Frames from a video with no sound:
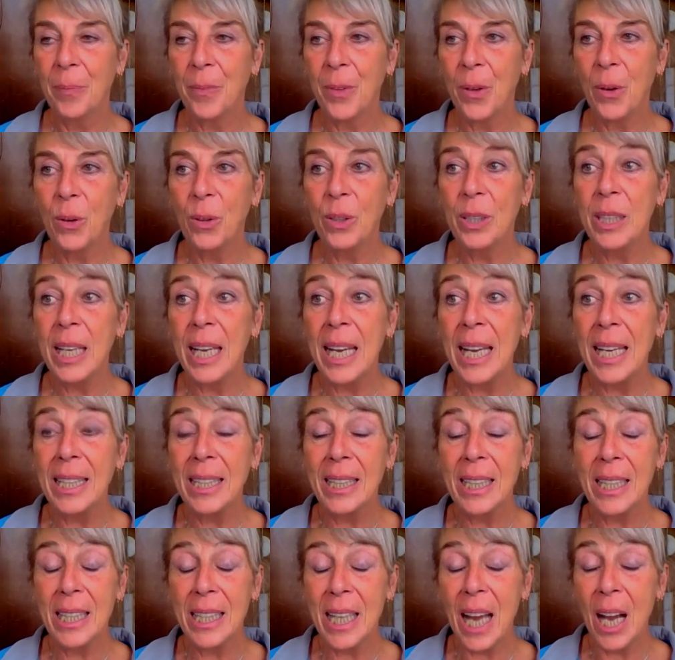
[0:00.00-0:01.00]
only
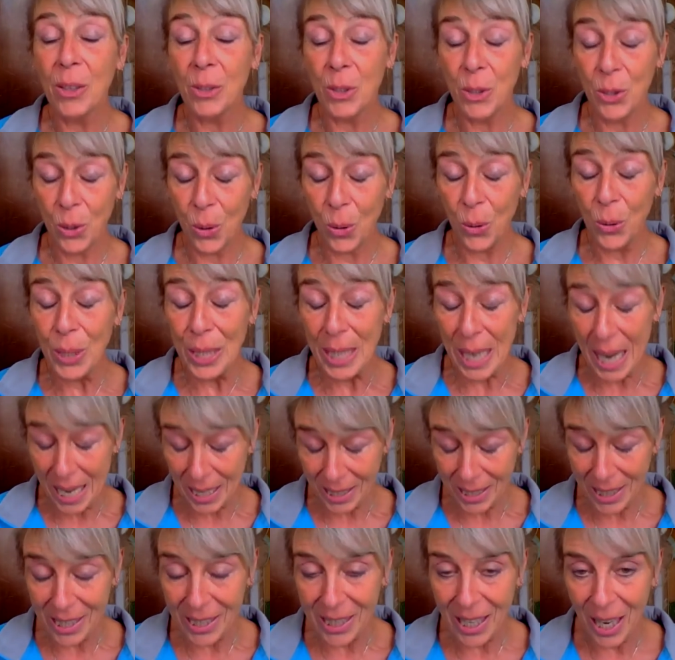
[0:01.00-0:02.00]

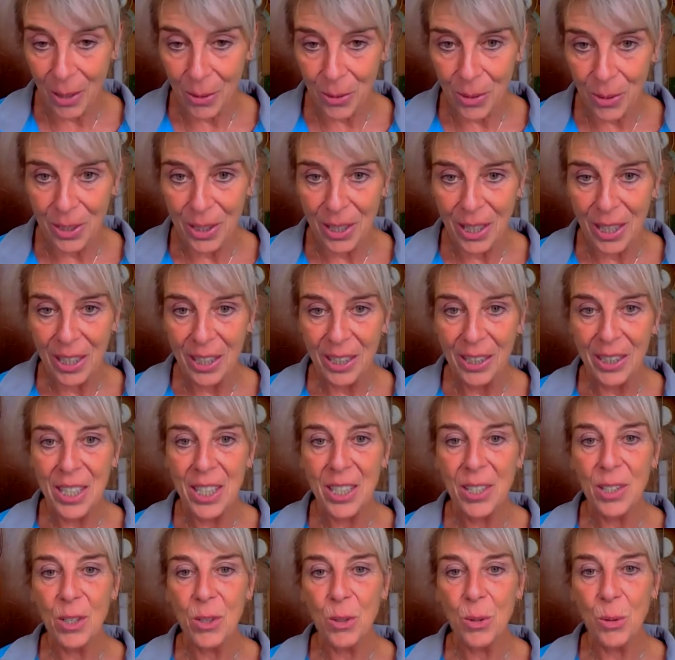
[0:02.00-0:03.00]
80,000
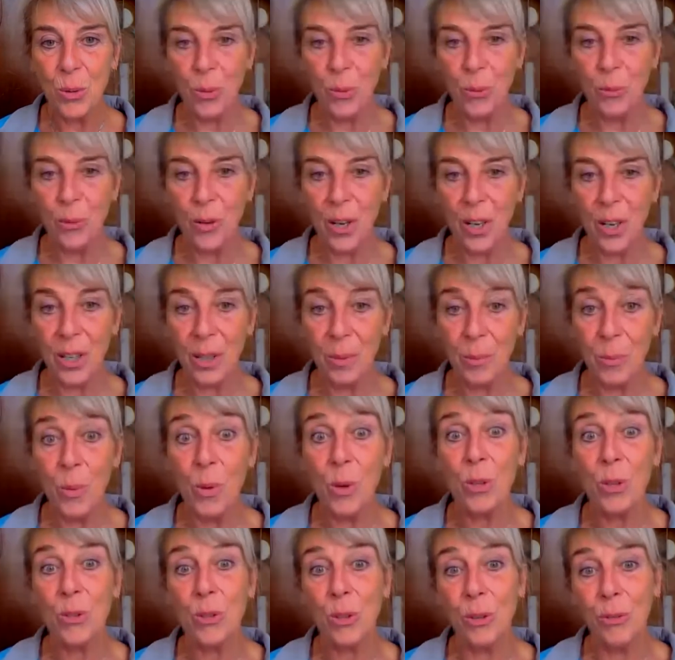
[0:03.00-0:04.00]
listed so far.
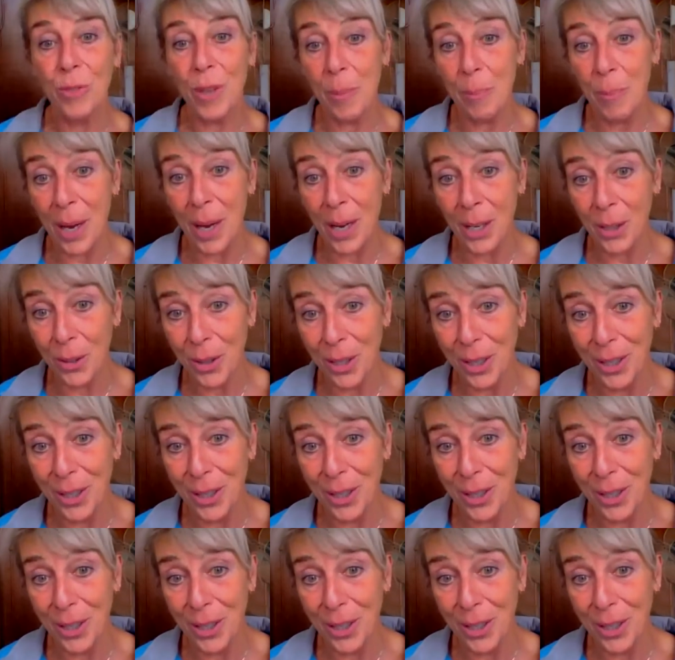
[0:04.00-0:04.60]
Most of them are